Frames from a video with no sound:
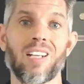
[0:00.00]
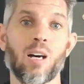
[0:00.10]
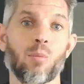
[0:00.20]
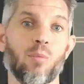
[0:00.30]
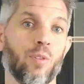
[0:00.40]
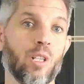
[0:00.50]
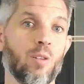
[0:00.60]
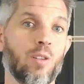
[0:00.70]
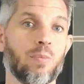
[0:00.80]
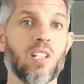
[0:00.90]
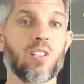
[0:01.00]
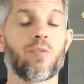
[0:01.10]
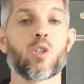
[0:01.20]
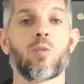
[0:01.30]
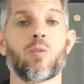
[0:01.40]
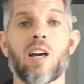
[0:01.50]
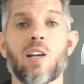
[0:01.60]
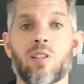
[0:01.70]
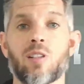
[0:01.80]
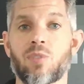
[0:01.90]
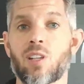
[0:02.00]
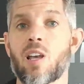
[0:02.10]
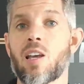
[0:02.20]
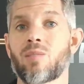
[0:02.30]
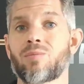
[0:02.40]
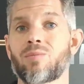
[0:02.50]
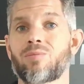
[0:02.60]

Now, for you, this means visualizing today.